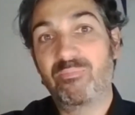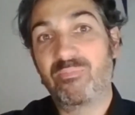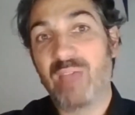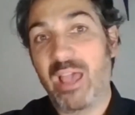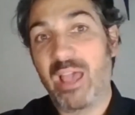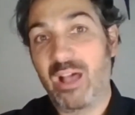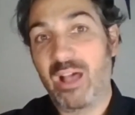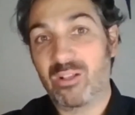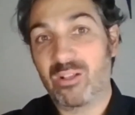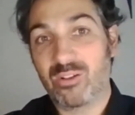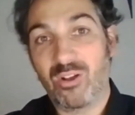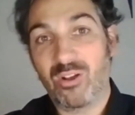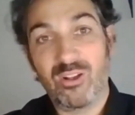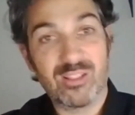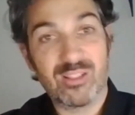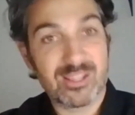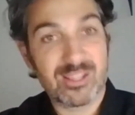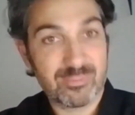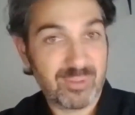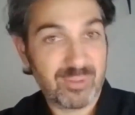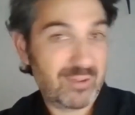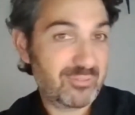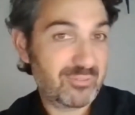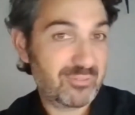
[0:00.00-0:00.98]

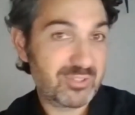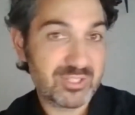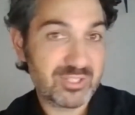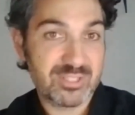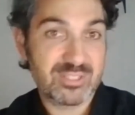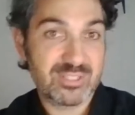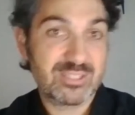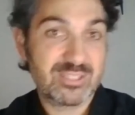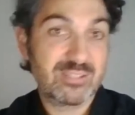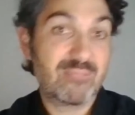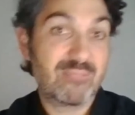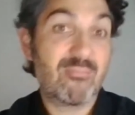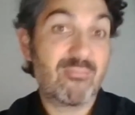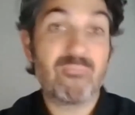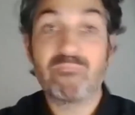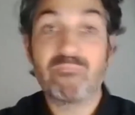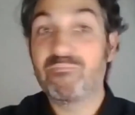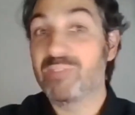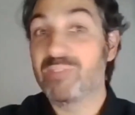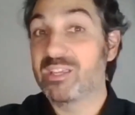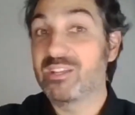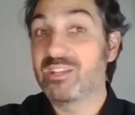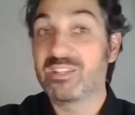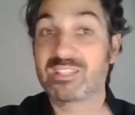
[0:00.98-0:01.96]
alcoholic beverages
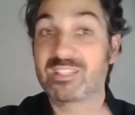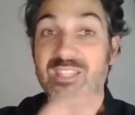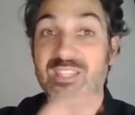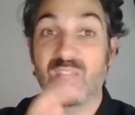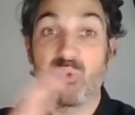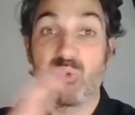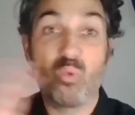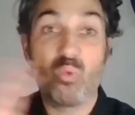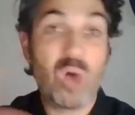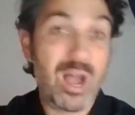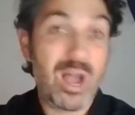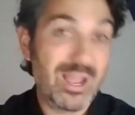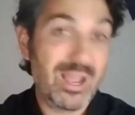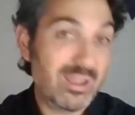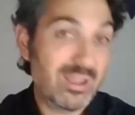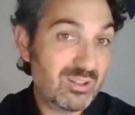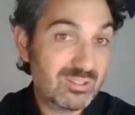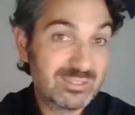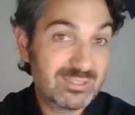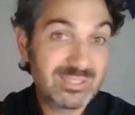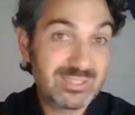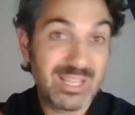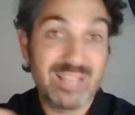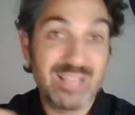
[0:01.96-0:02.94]
because they're
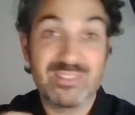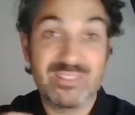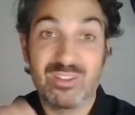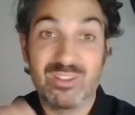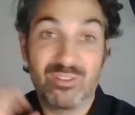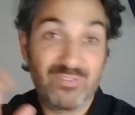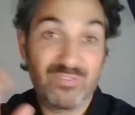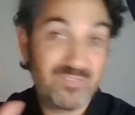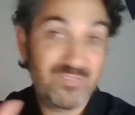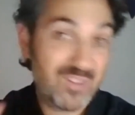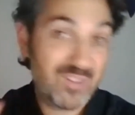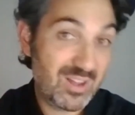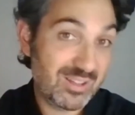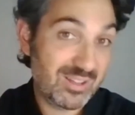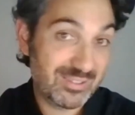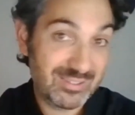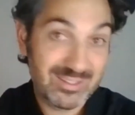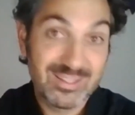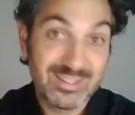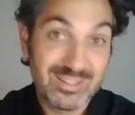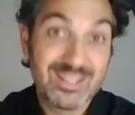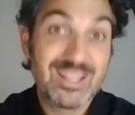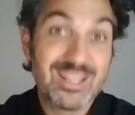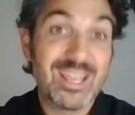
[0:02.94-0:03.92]
wild and they're fun.
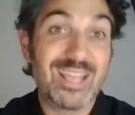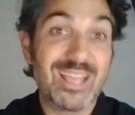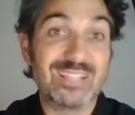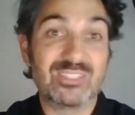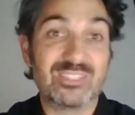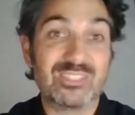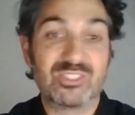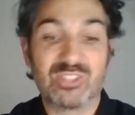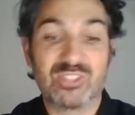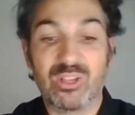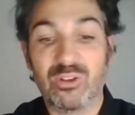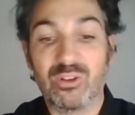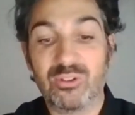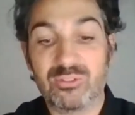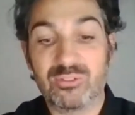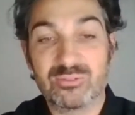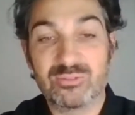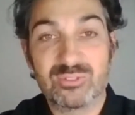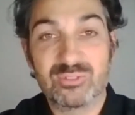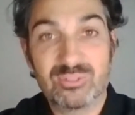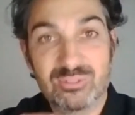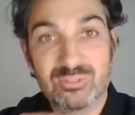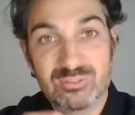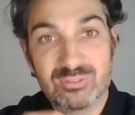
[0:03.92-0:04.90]
And
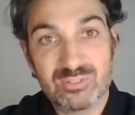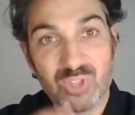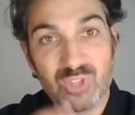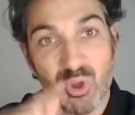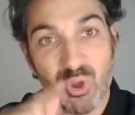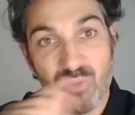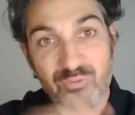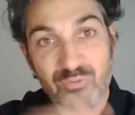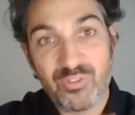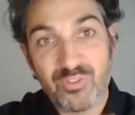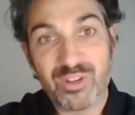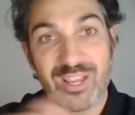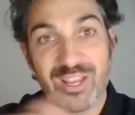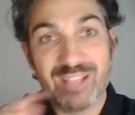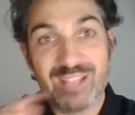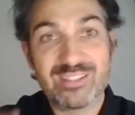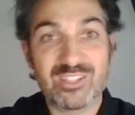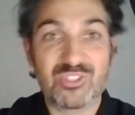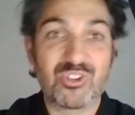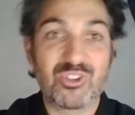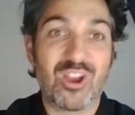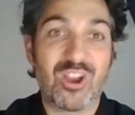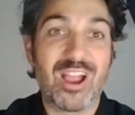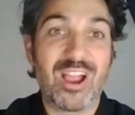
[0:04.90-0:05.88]
so don't forget to
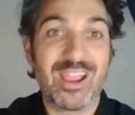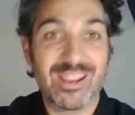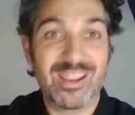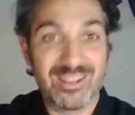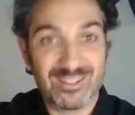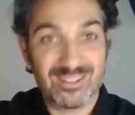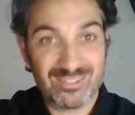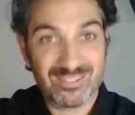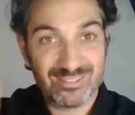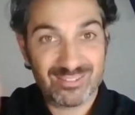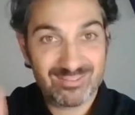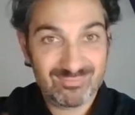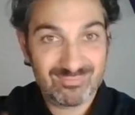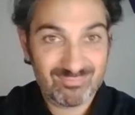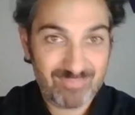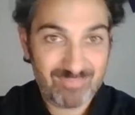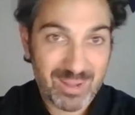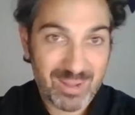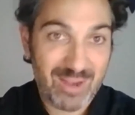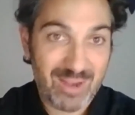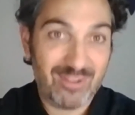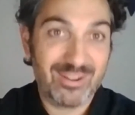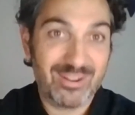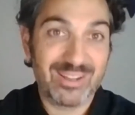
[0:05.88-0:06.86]
try
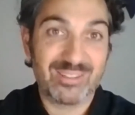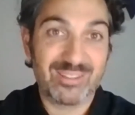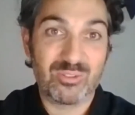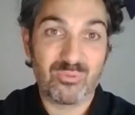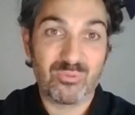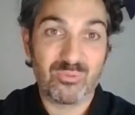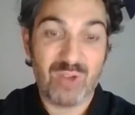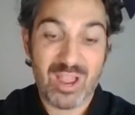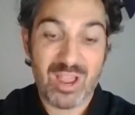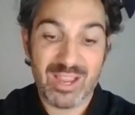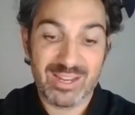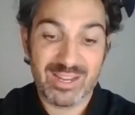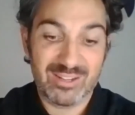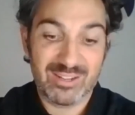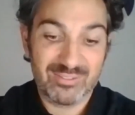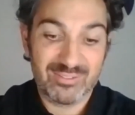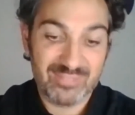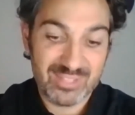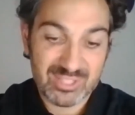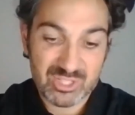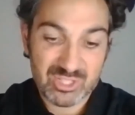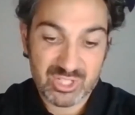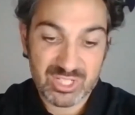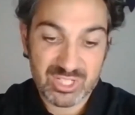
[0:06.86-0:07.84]
pairing the rind of
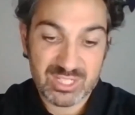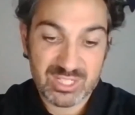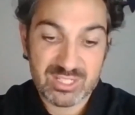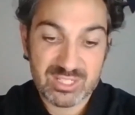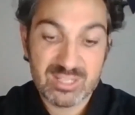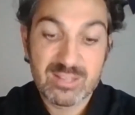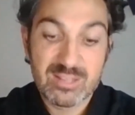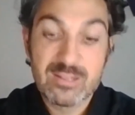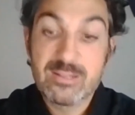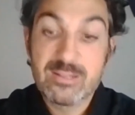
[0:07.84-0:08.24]
this cheese.